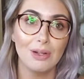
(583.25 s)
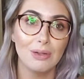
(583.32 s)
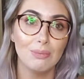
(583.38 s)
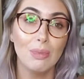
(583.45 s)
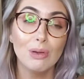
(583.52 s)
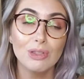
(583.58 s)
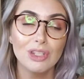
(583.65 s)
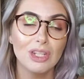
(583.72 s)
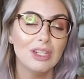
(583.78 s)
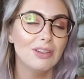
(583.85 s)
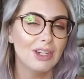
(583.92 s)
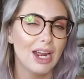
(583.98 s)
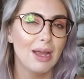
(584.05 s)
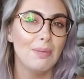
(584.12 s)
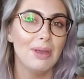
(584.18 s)
most of the
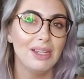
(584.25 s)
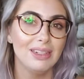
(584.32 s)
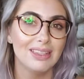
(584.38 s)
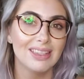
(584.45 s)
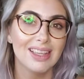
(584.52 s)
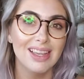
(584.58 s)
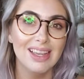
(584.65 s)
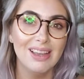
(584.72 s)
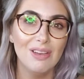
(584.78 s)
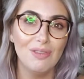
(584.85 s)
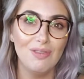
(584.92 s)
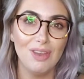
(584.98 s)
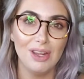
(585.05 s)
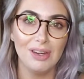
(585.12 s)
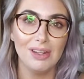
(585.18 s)
time it's
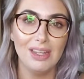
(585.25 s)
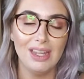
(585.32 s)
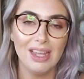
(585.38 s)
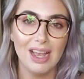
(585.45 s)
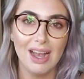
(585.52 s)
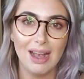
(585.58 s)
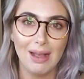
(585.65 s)
very